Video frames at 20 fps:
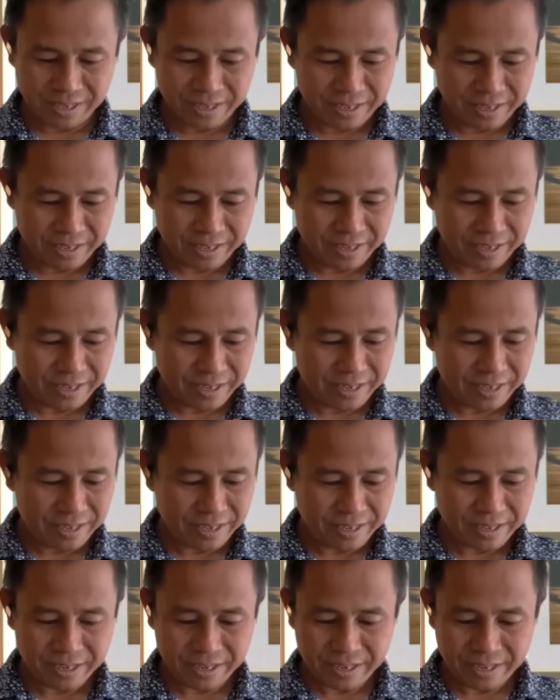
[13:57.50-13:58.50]

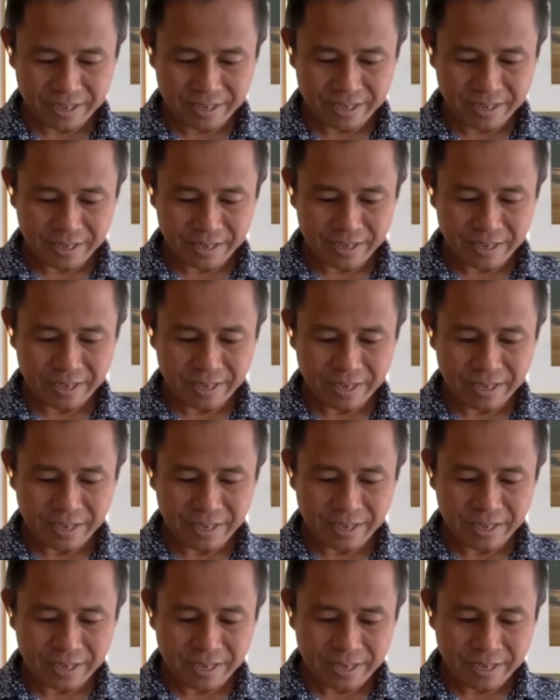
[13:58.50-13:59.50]
(no one is talking)